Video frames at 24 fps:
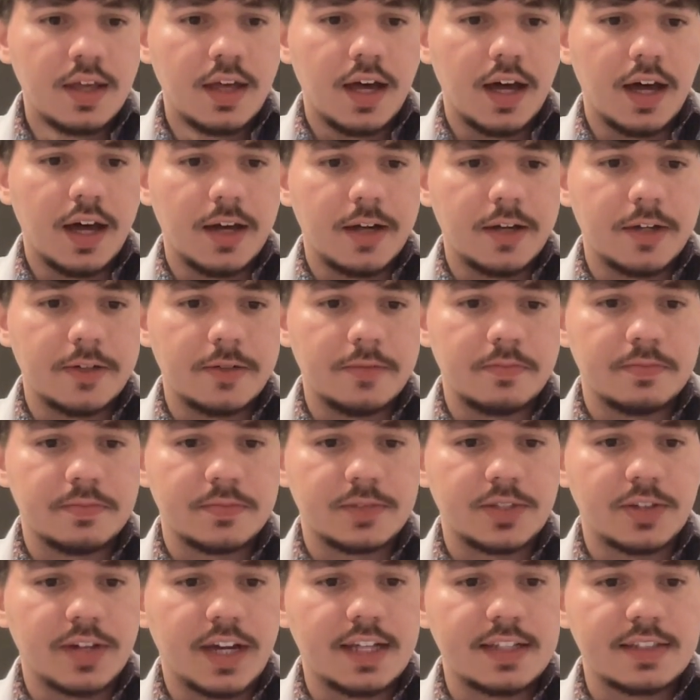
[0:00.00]
So
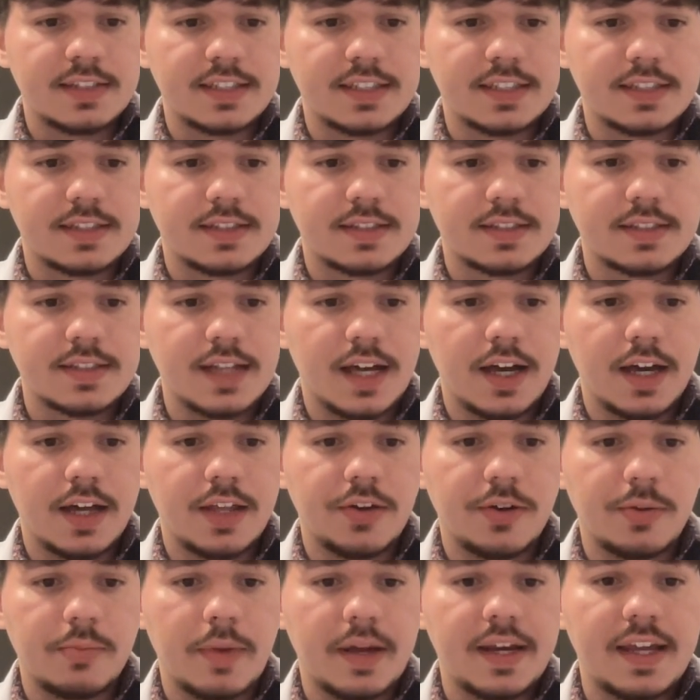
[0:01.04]
again, since
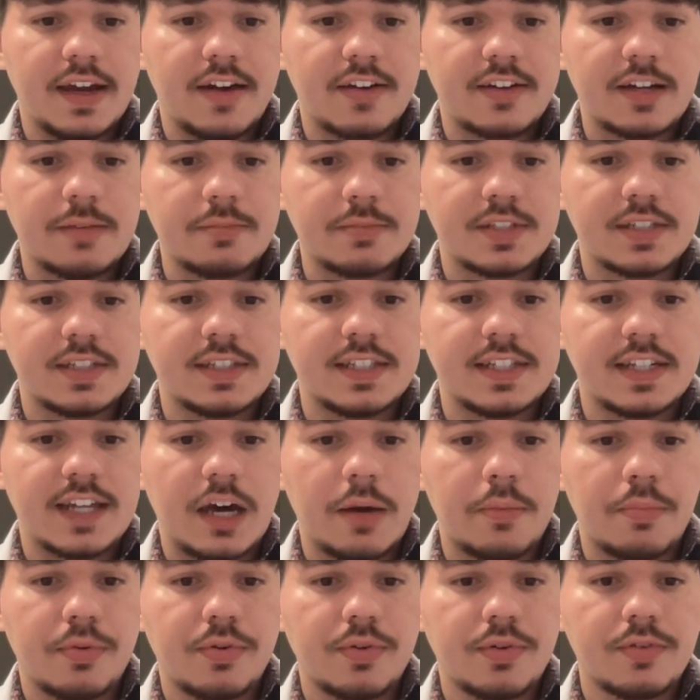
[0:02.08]
there were many outcomes that did
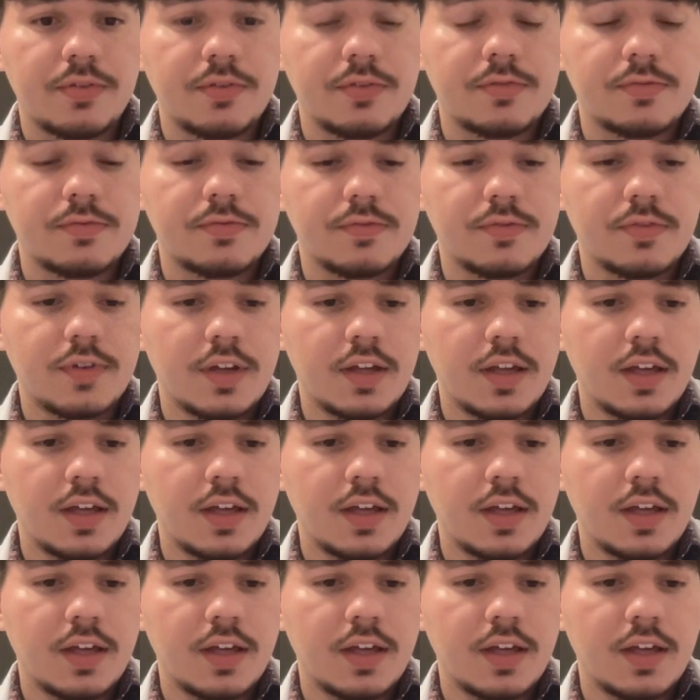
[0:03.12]
not improve,